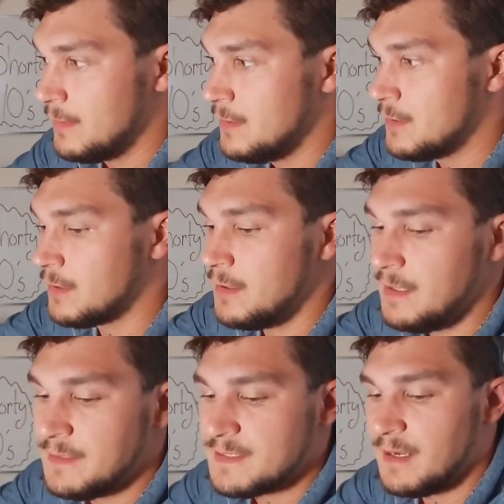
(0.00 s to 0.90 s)
You're going to
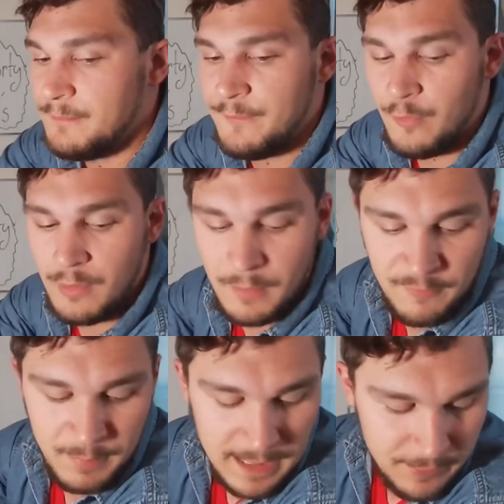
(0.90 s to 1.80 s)
need some form
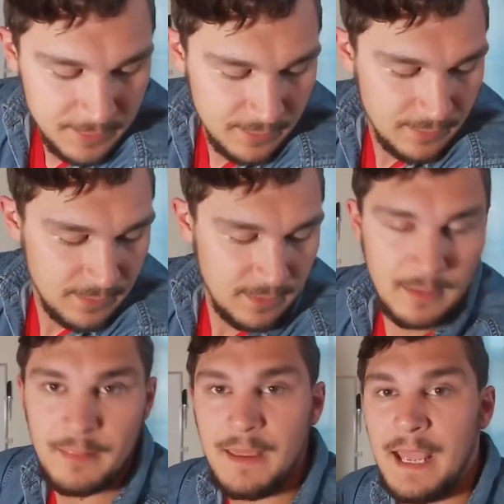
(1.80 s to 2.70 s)
of powder
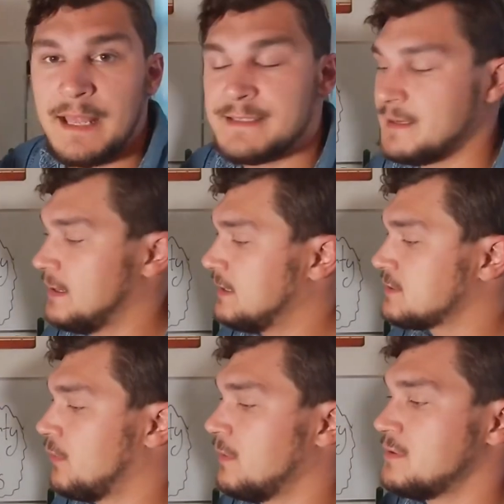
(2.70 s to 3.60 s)
that
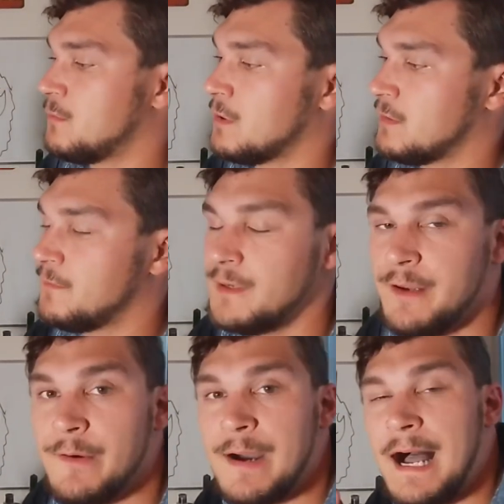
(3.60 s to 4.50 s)
is going to work for you.